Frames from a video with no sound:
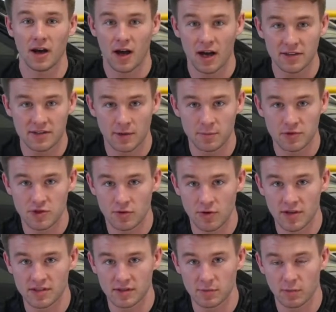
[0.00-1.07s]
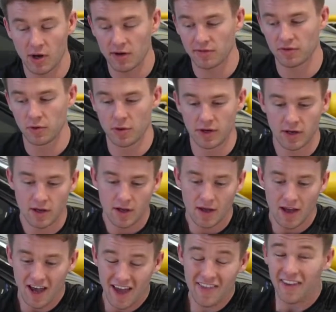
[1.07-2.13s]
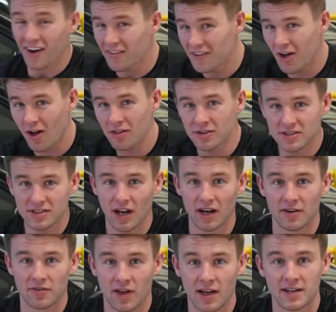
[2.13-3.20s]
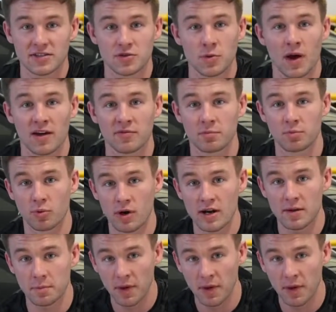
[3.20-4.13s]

high temperature racing brake fluid. And then on the other side of that is you have brake